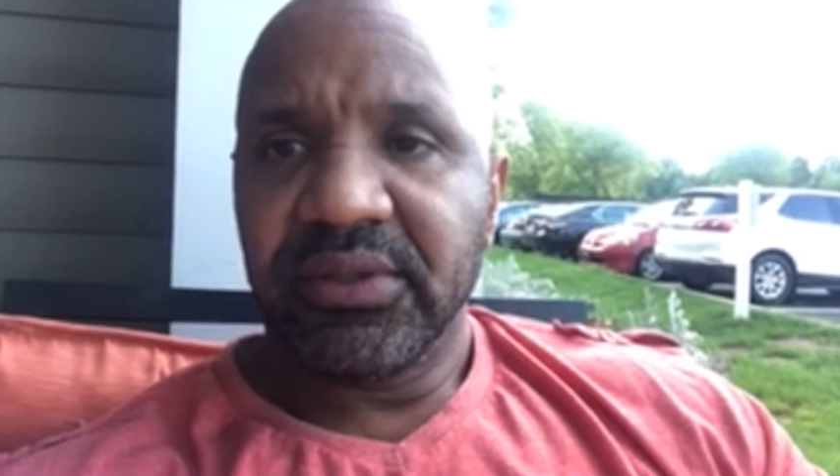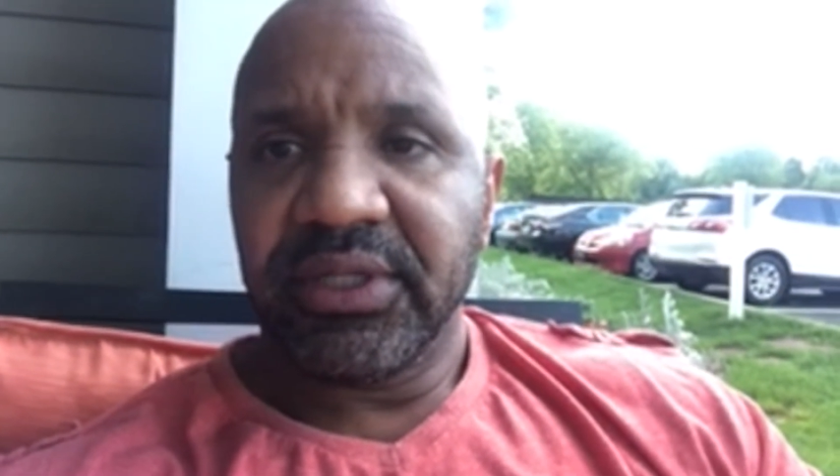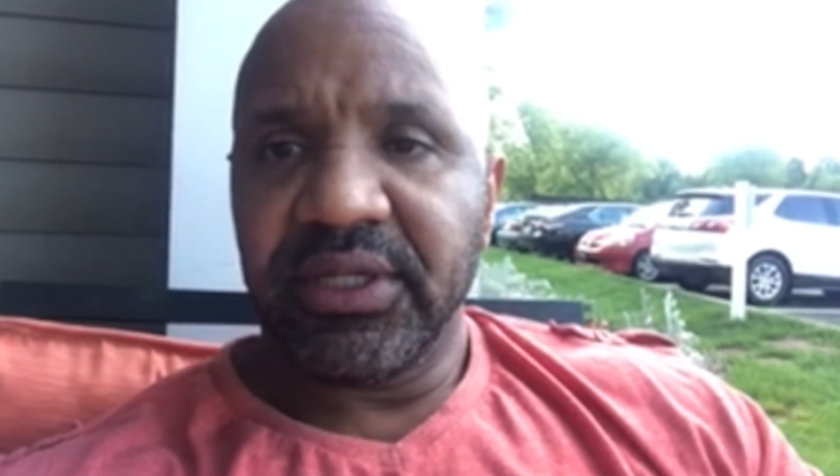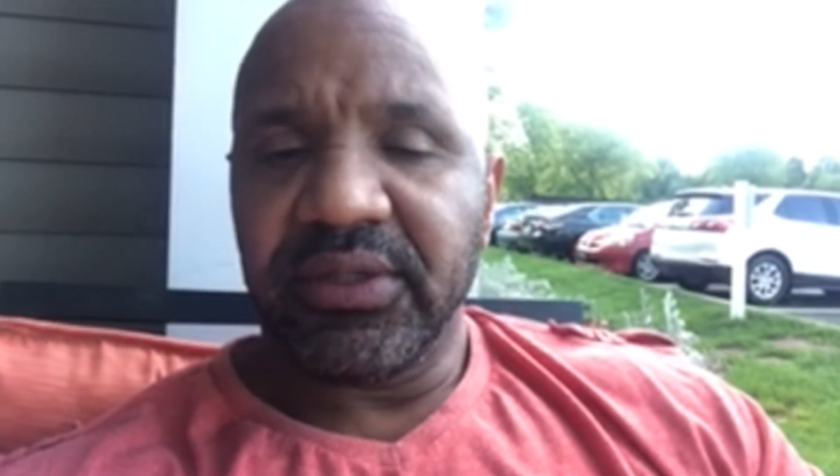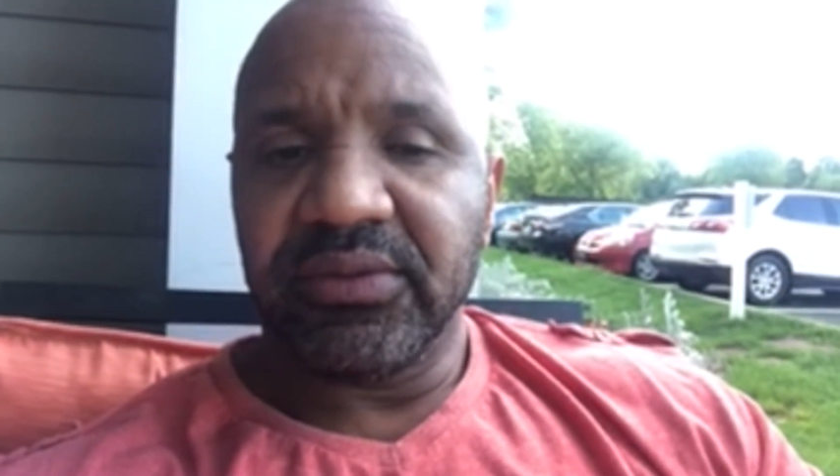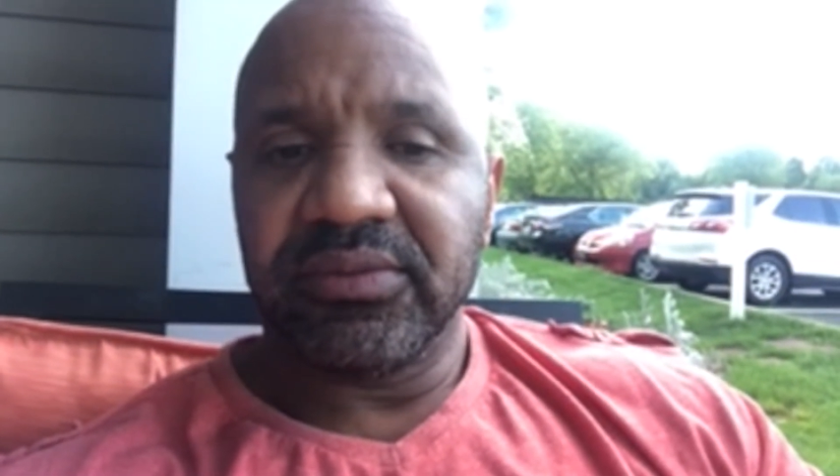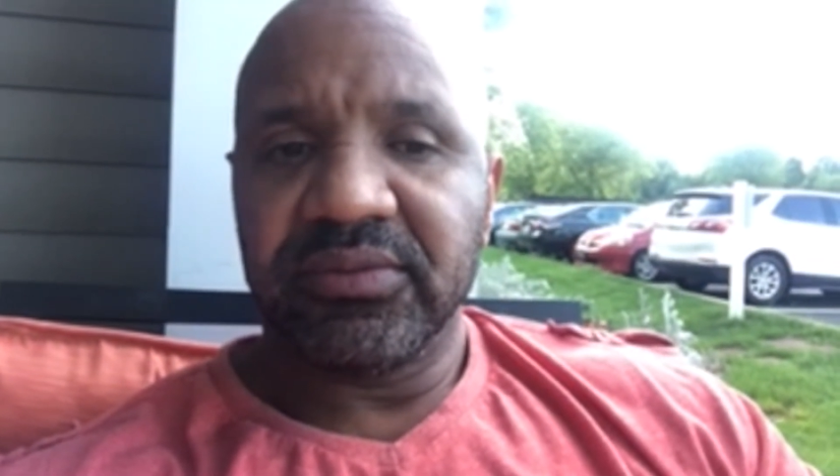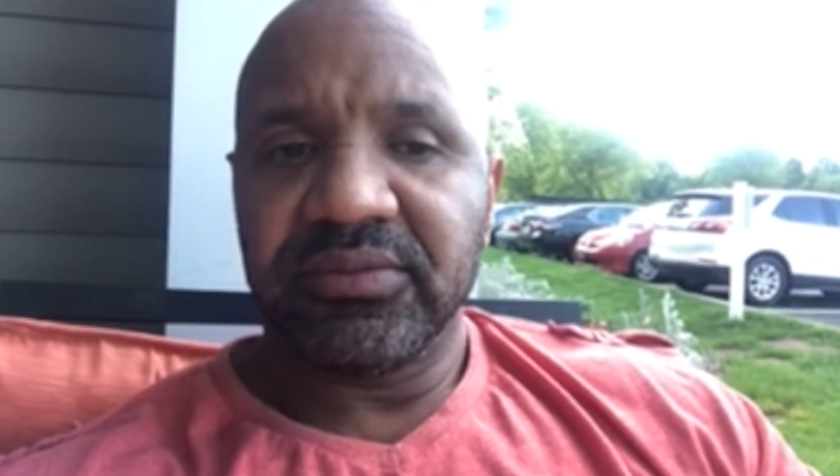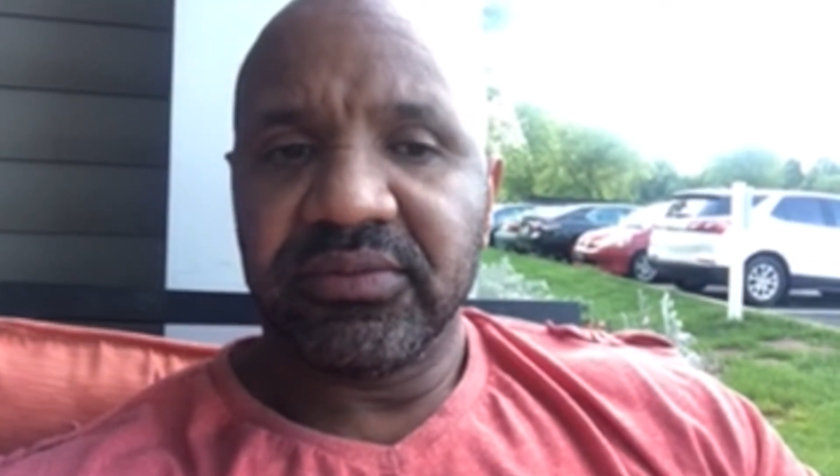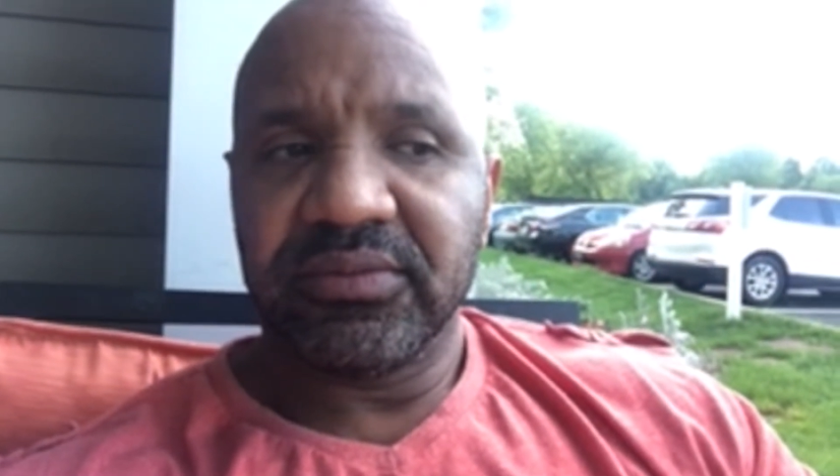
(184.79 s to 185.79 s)
you know,
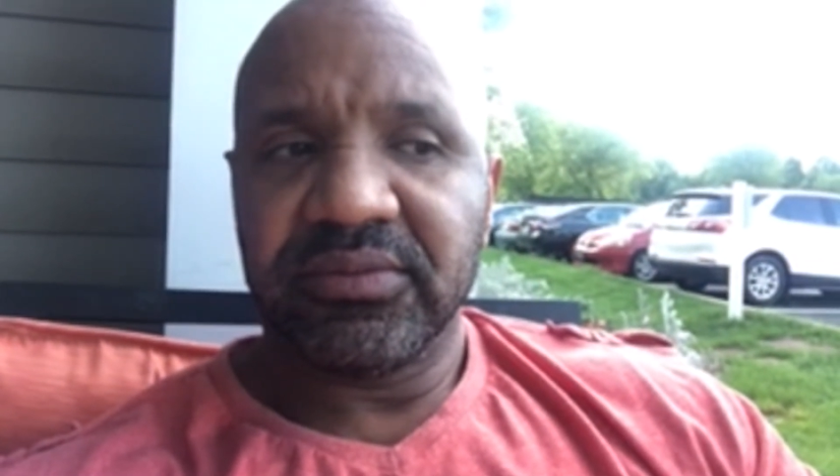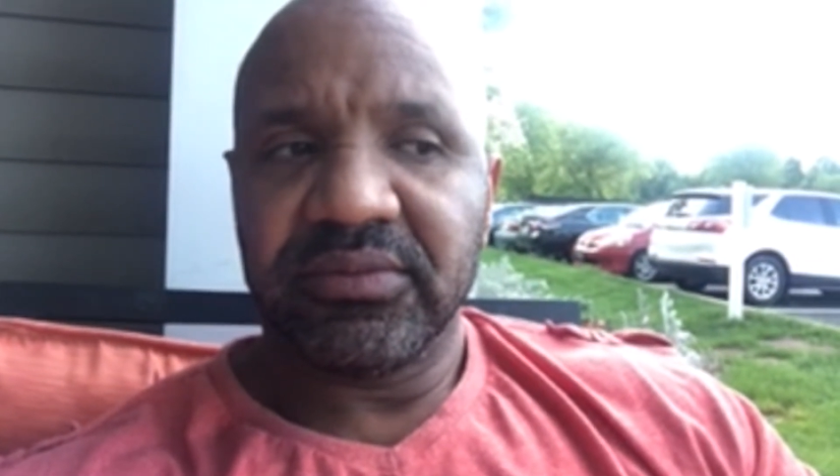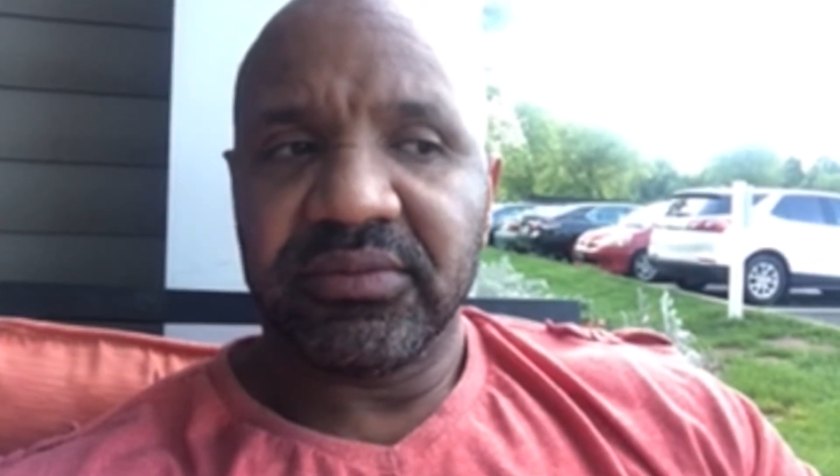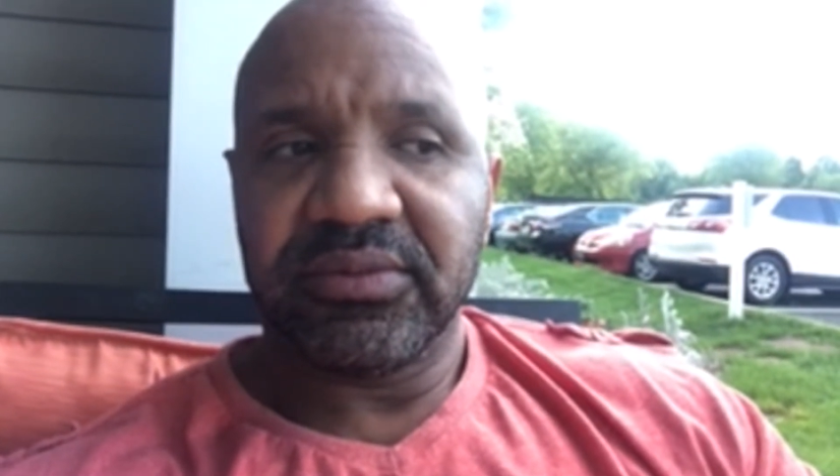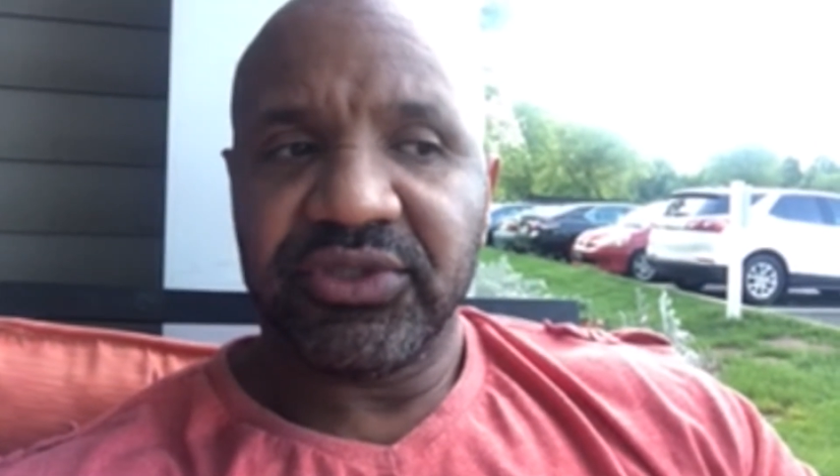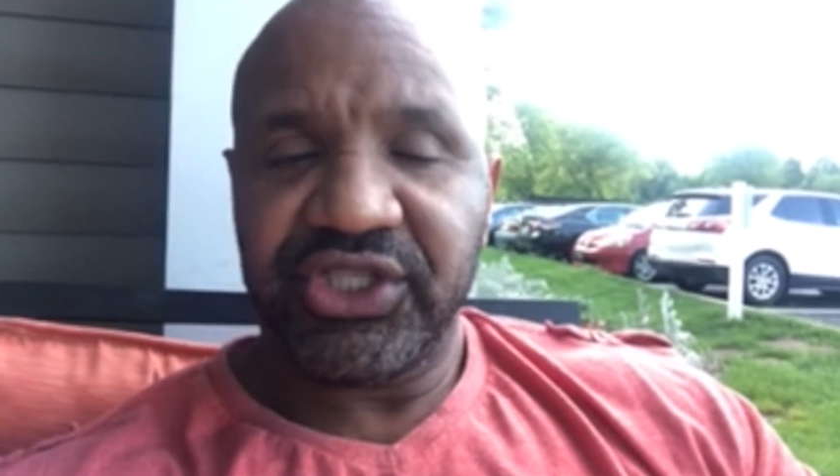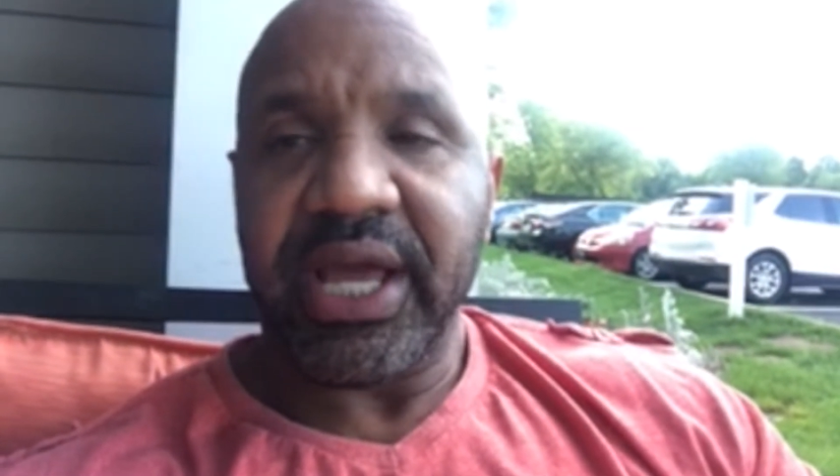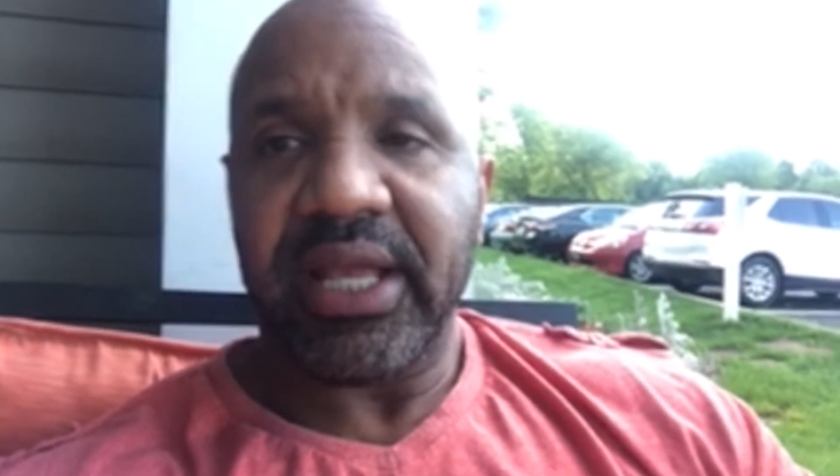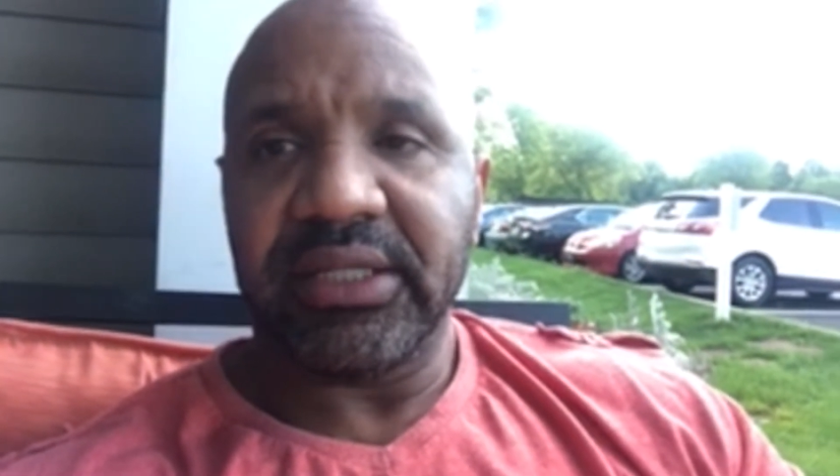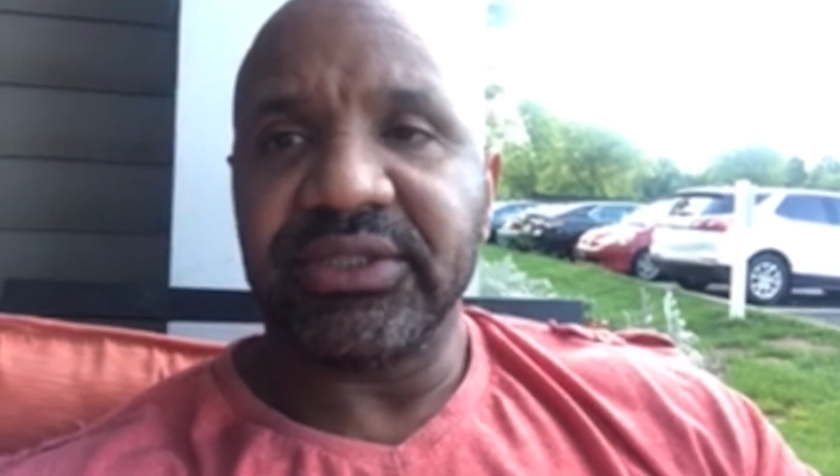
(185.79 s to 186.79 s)

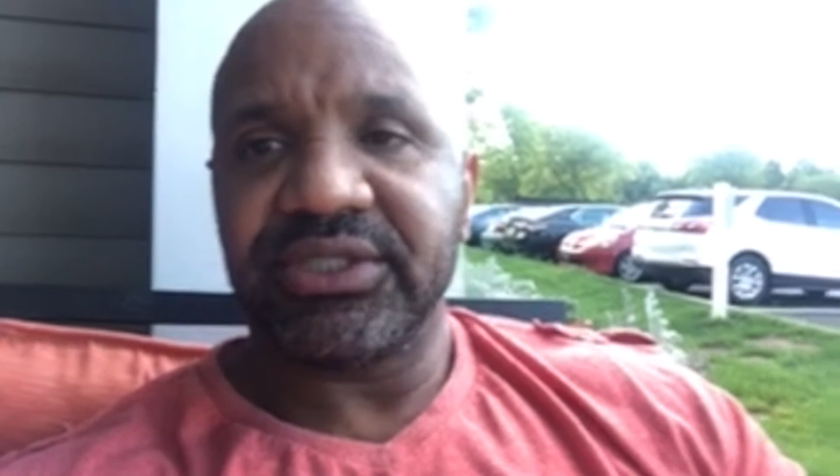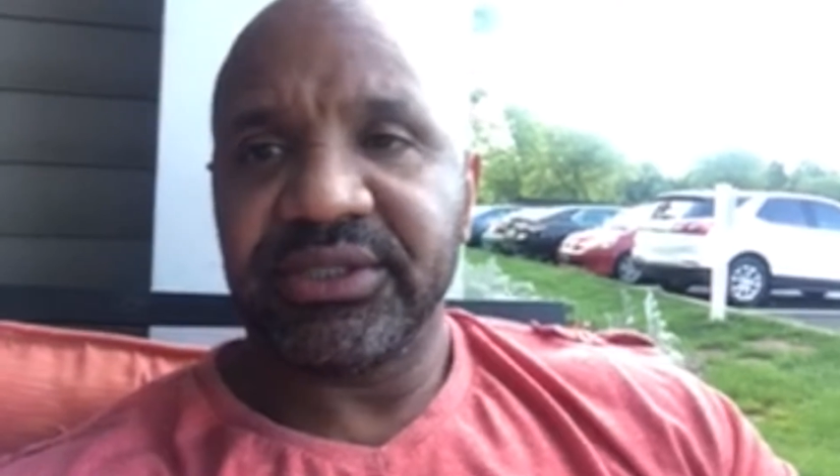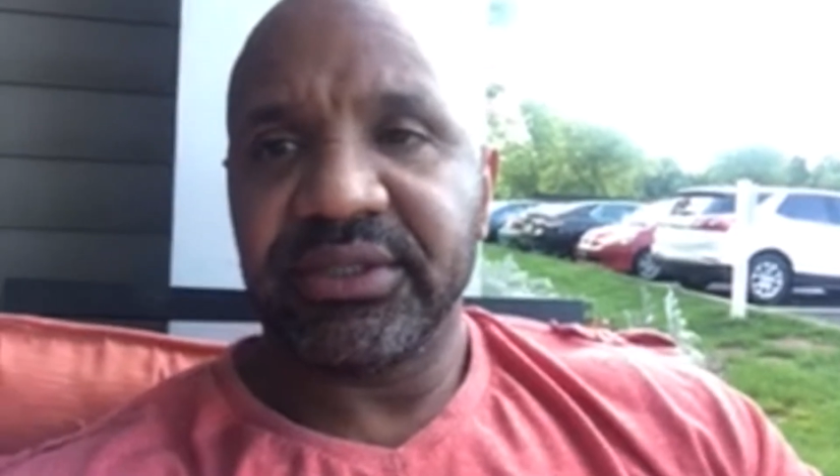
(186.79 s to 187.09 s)
challenge